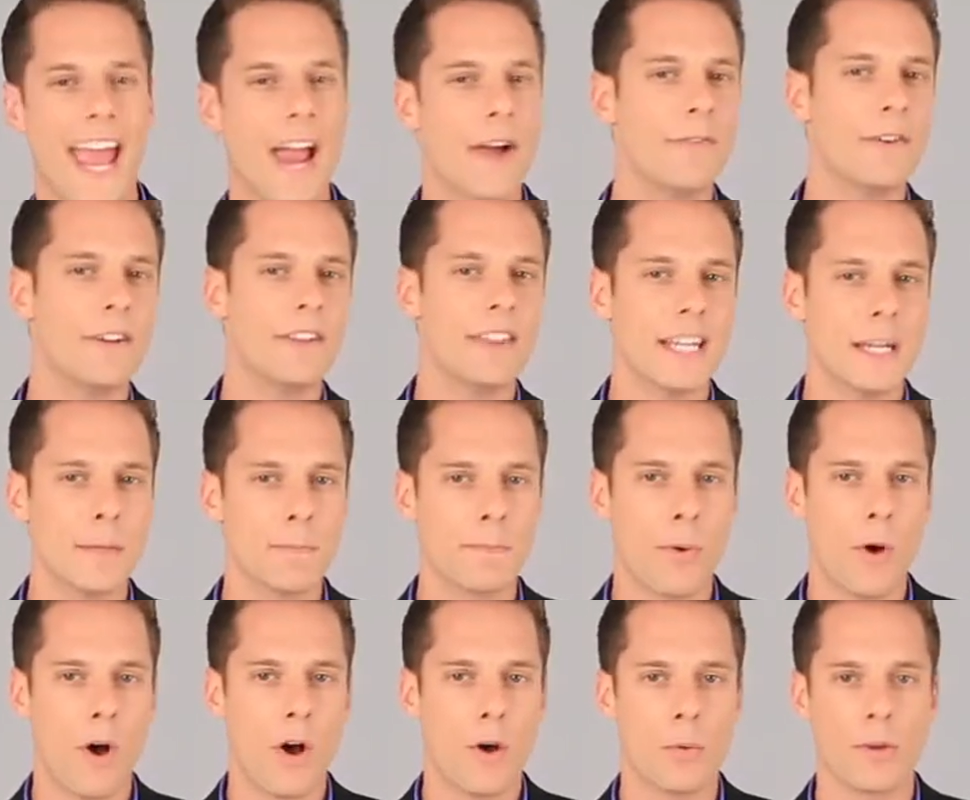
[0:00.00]
everything
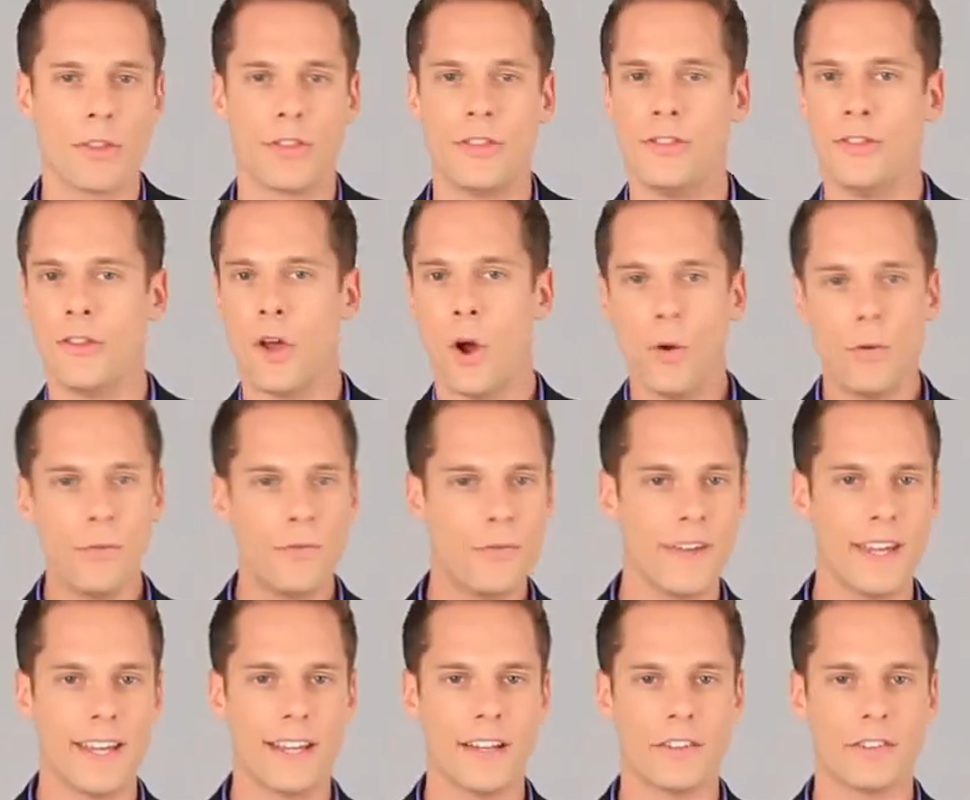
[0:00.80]
bought with no
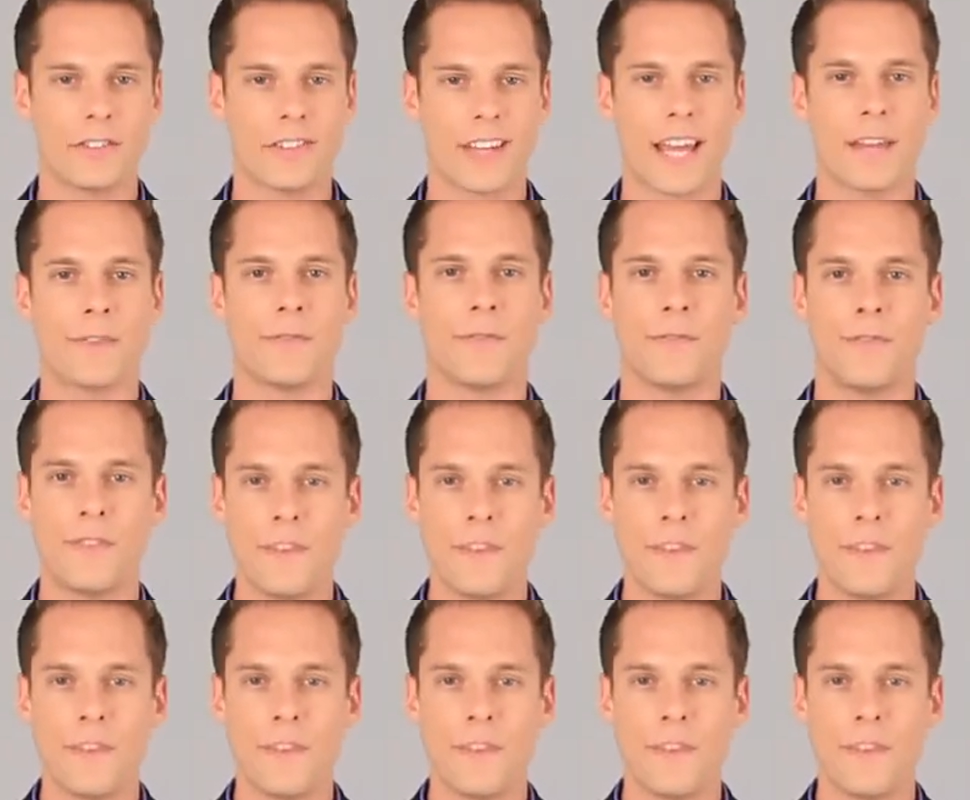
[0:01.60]
fees at